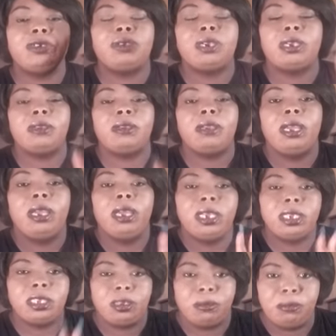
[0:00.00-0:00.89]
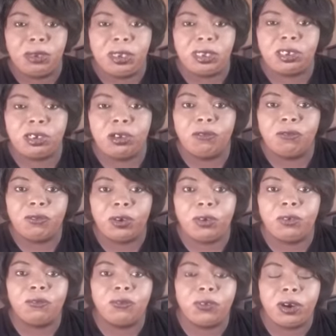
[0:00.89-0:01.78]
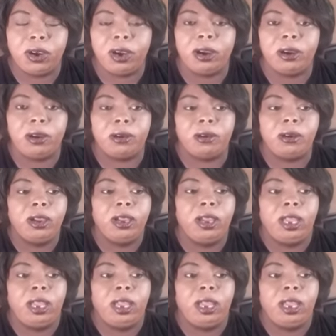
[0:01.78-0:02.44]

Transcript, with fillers: you can submit your vote for her.